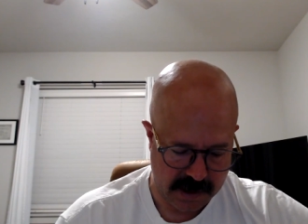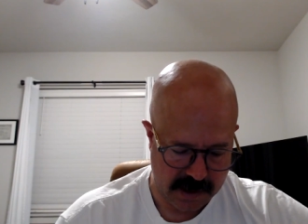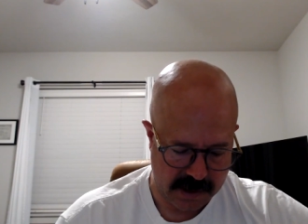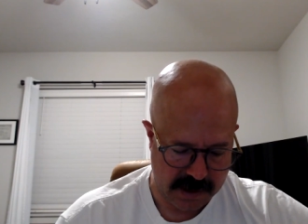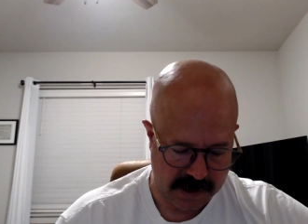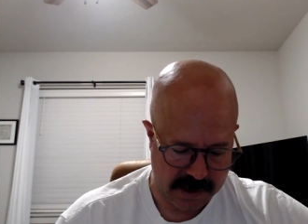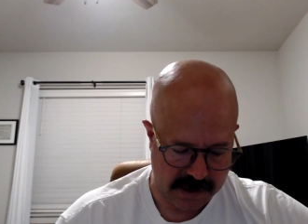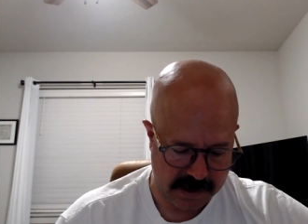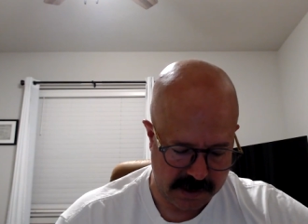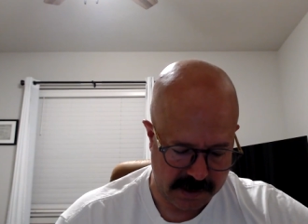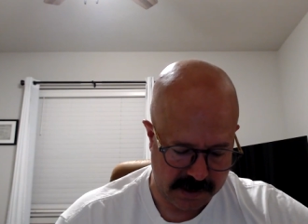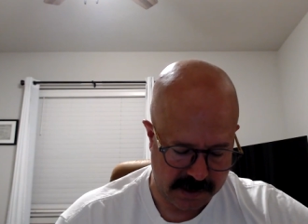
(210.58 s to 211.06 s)

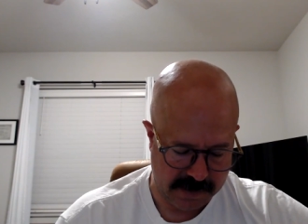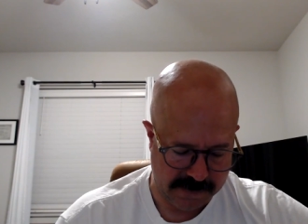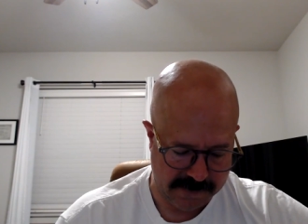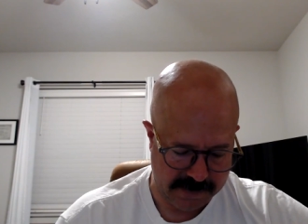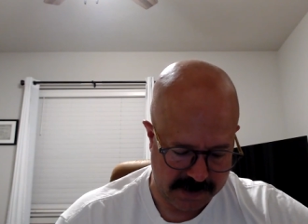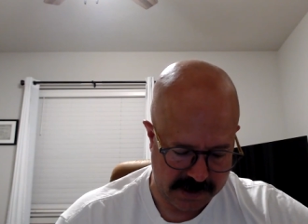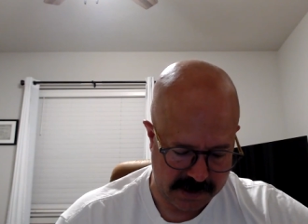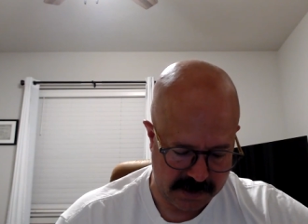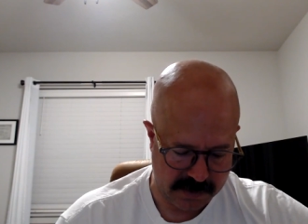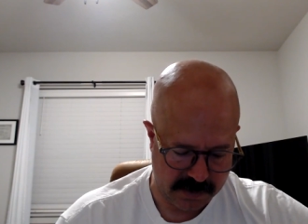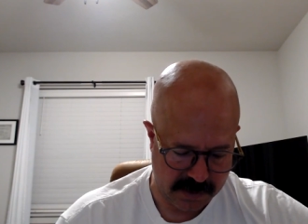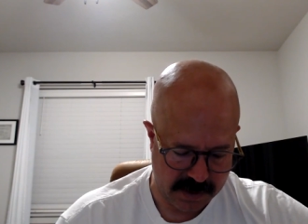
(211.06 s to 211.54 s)
Now the
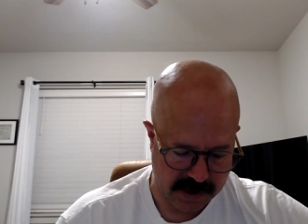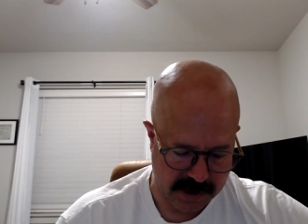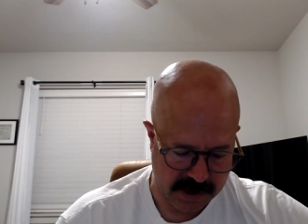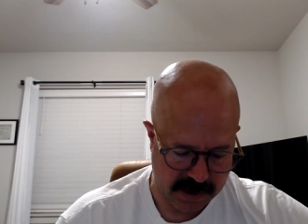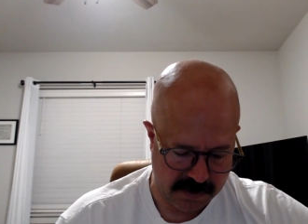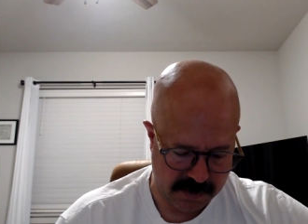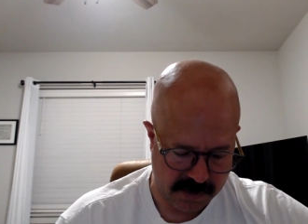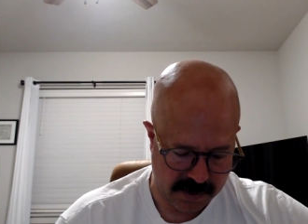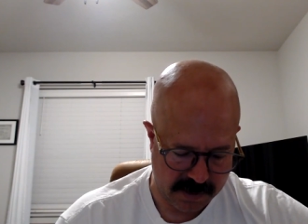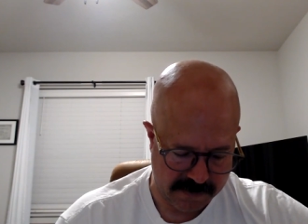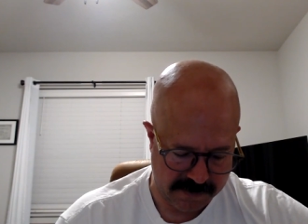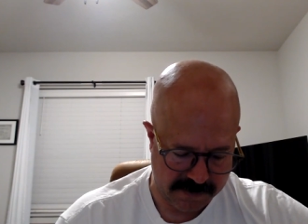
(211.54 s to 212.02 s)
Levites were
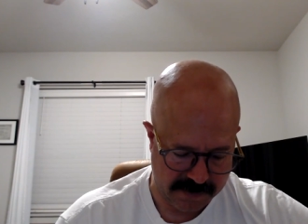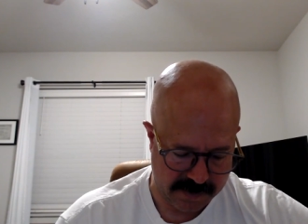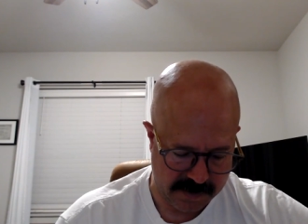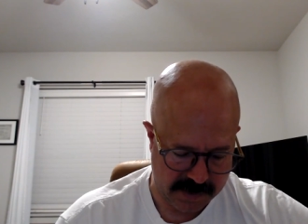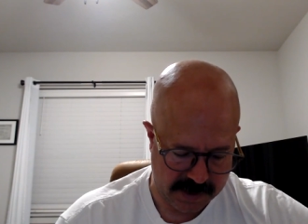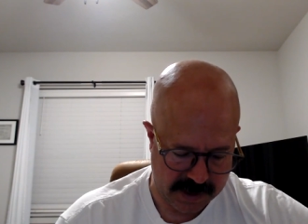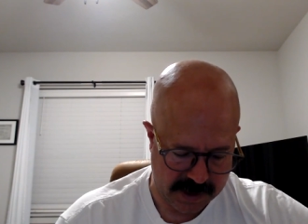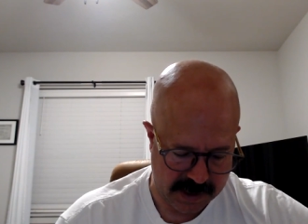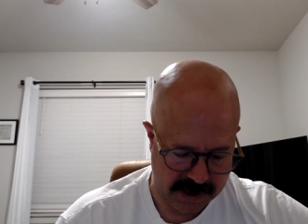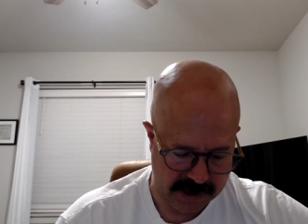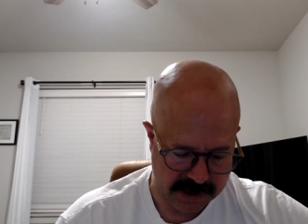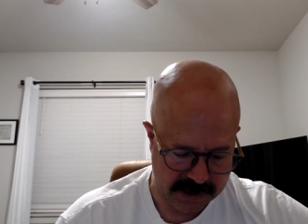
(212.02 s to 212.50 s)
numbered from the
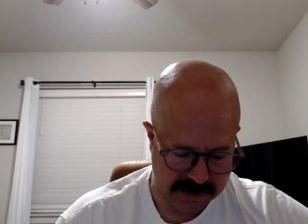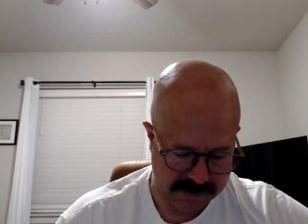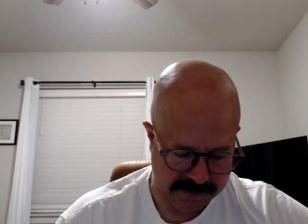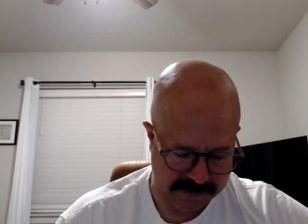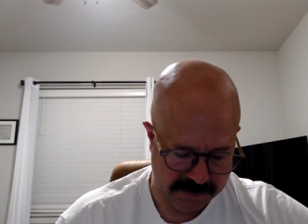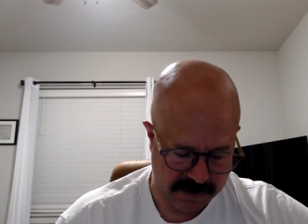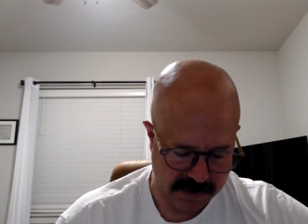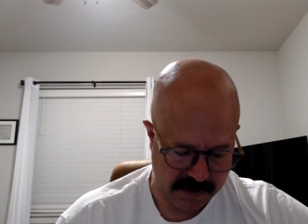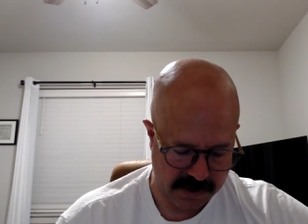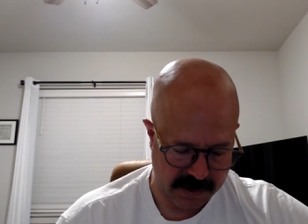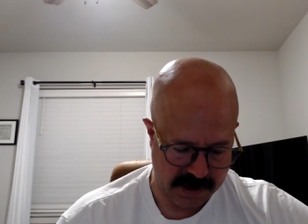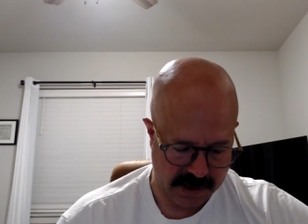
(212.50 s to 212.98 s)
age of
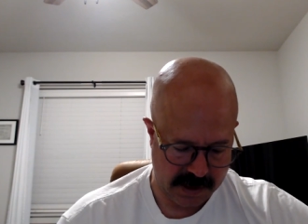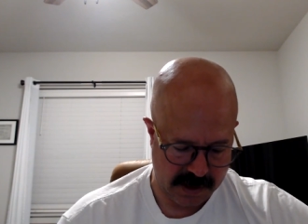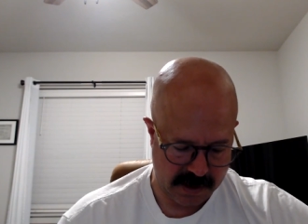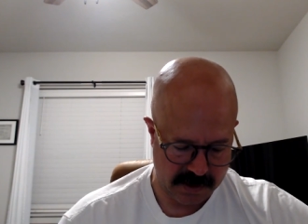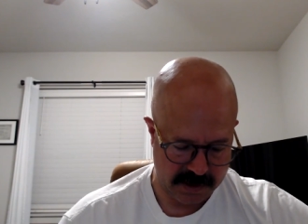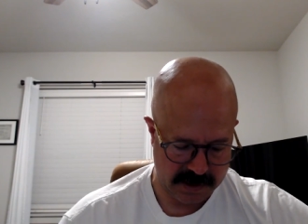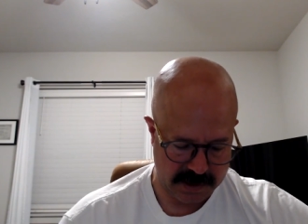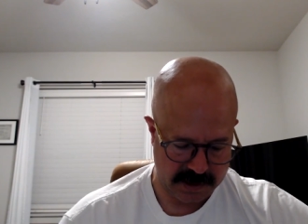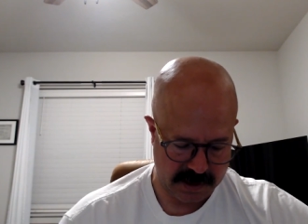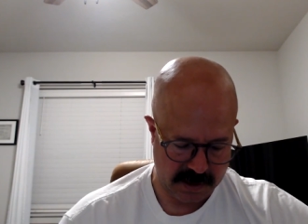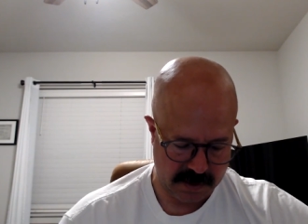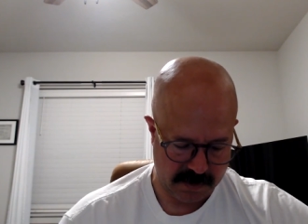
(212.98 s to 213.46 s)
thirty
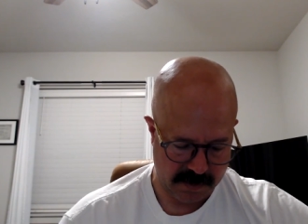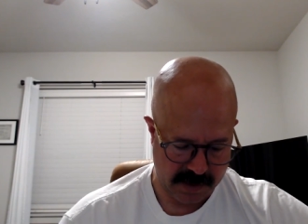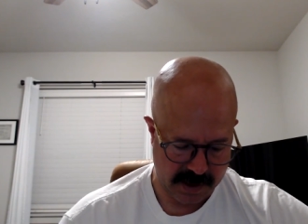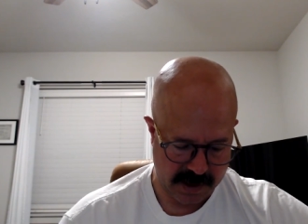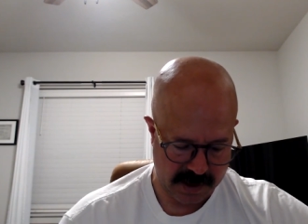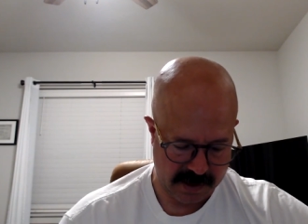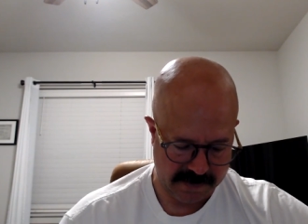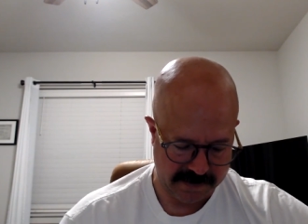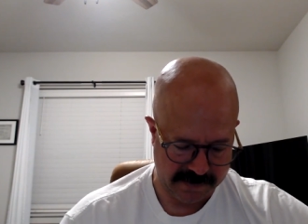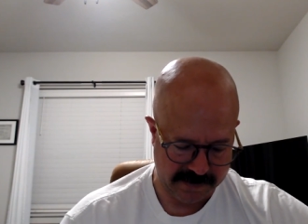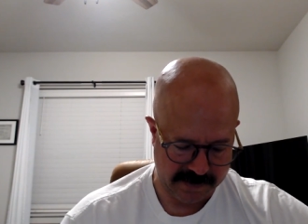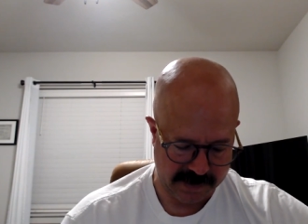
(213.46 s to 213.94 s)
years and
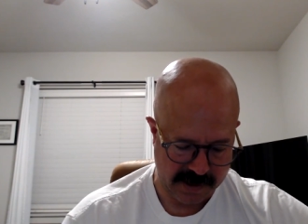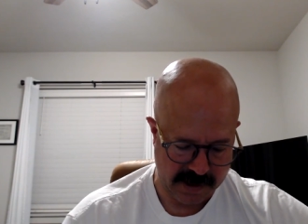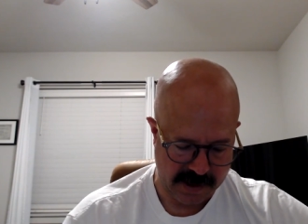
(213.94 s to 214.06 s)
above,